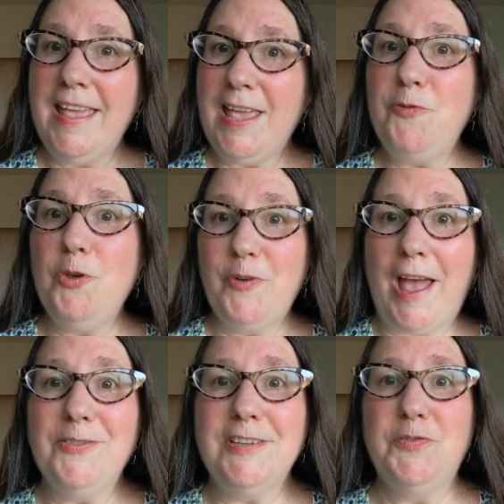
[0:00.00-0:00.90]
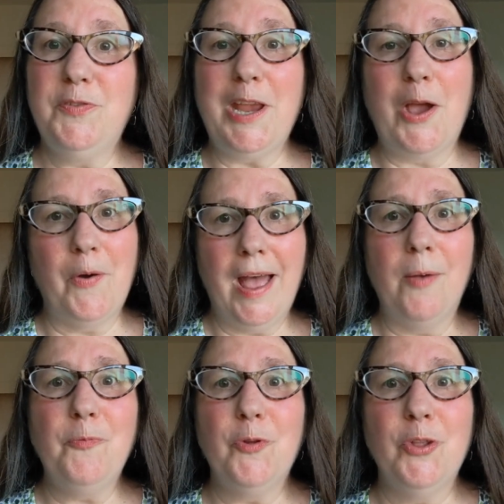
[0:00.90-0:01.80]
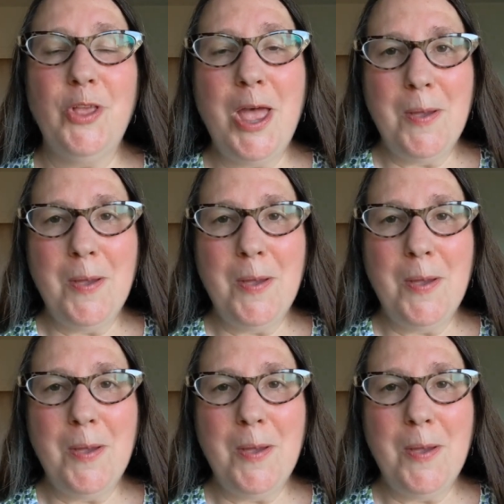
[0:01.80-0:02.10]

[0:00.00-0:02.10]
If you found this video helpful,